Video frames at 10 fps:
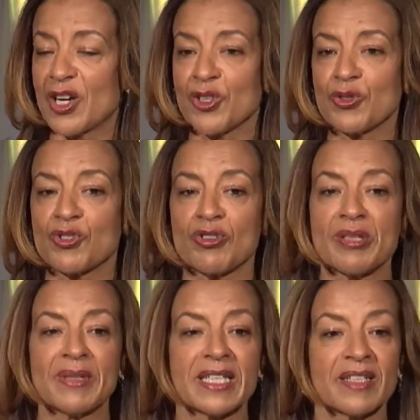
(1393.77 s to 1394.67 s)
you
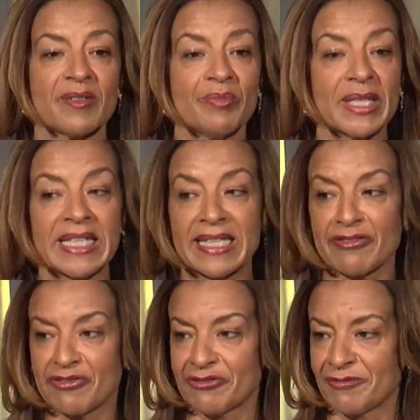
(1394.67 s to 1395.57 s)
dreaming big
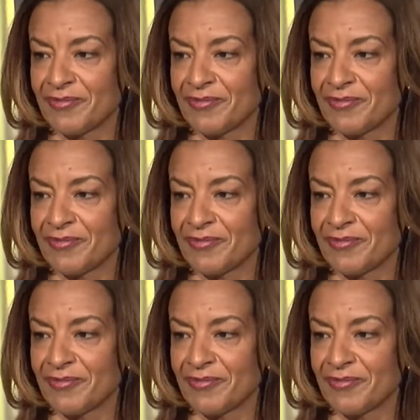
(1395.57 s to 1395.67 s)
enough?